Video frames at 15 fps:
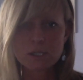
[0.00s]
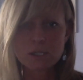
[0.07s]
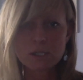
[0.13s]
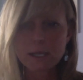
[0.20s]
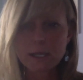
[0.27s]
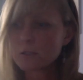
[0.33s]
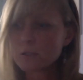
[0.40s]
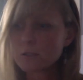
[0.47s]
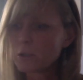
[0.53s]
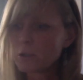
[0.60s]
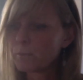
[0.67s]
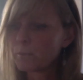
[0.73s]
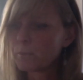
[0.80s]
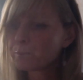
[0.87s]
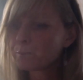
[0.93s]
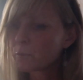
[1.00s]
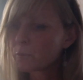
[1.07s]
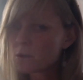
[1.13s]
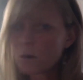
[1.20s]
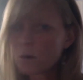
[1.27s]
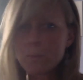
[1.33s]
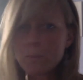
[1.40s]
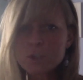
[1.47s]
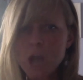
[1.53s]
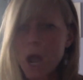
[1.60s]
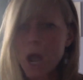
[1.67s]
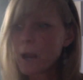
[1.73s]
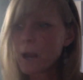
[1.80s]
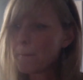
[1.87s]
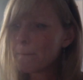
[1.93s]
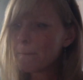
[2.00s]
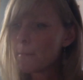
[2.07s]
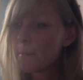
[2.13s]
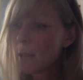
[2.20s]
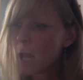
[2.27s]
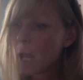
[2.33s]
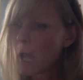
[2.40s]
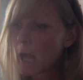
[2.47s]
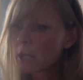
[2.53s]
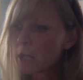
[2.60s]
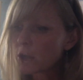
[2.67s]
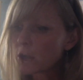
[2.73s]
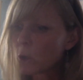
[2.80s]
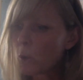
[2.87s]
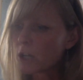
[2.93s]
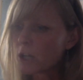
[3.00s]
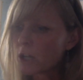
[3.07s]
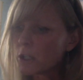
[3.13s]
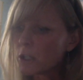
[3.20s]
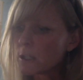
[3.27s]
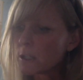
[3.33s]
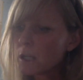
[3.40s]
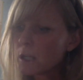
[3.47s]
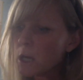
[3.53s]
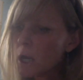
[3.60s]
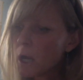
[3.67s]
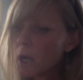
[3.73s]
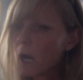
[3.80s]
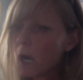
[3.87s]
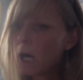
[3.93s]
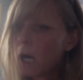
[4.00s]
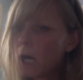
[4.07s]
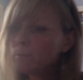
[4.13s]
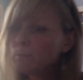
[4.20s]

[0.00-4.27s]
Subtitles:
get answered. So don't be shy. Ask your questions. All